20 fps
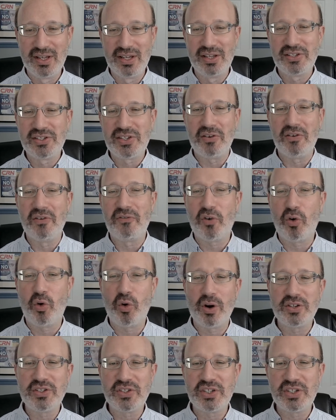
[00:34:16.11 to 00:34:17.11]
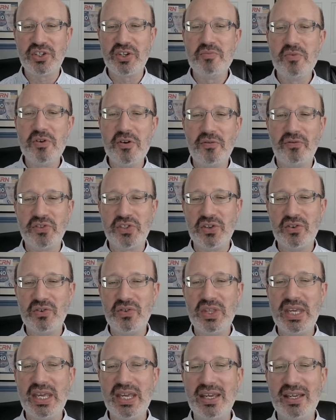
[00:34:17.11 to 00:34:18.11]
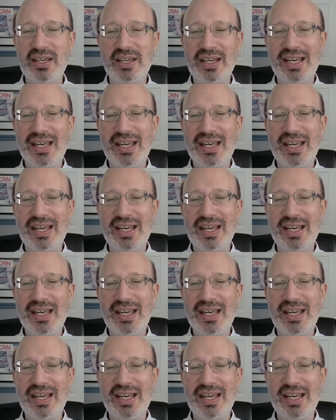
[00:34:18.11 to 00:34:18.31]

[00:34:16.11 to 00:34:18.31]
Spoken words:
So, of course, as you move to the